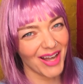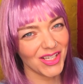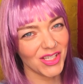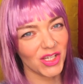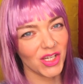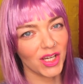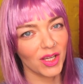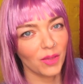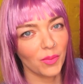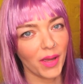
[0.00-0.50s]

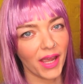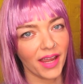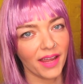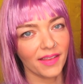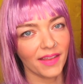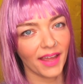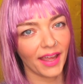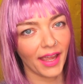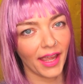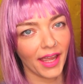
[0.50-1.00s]
Cheer
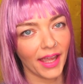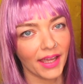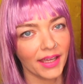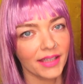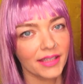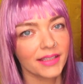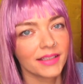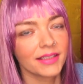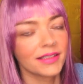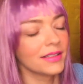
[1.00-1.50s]
Bear
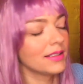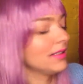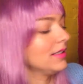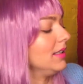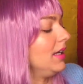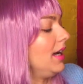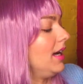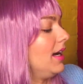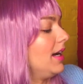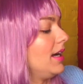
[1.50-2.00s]
there.
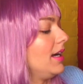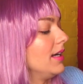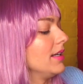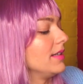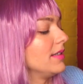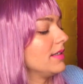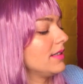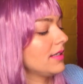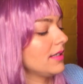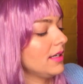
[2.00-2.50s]

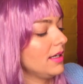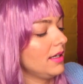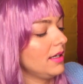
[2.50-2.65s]
And,